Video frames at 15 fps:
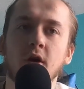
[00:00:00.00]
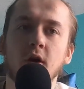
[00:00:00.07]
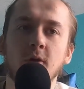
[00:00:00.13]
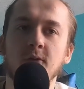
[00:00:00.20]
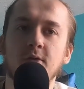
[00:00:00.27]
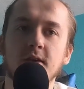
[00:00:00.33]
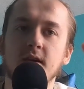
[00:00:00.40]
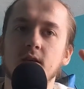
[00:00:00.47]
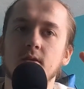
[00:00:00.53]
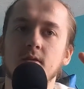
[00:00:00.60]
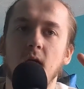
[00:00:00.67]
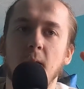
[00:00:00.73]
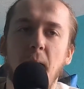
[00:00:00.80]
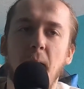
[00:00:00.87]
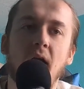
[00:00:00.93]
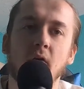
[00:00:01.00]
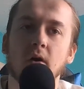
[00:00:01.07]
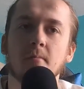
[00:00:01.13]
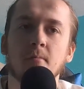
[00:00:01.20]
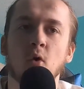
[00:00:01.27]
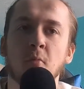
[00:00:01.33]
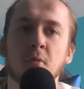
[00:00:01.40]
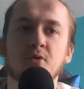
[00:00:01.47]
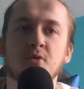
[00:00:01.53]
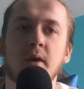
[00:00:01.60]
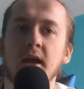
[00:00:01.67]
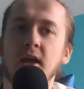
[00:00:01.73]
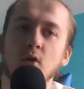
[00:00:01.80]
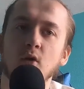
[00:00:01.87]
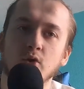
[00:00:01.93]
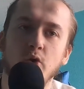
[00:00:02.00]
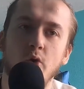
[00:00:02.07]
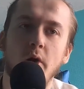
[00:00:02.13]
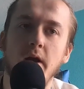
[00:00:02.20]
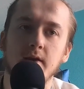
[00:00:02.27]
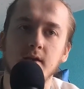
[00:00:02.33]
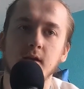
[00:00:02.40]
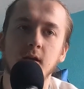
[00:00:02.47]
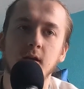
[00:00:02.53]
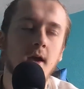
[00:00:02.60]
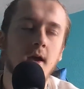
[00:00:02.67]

of these apparent moments when he goes crazy.